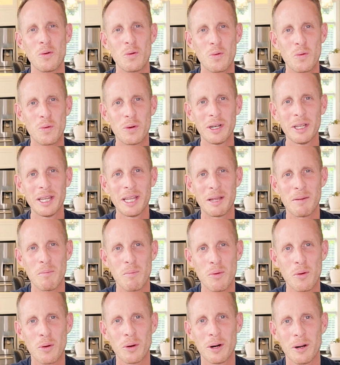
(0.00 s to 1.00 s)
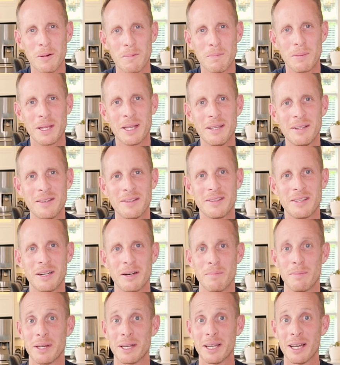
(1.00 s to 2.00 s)
Really important pieces
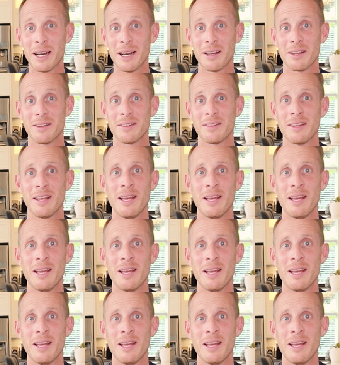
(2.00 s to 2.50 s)
here because,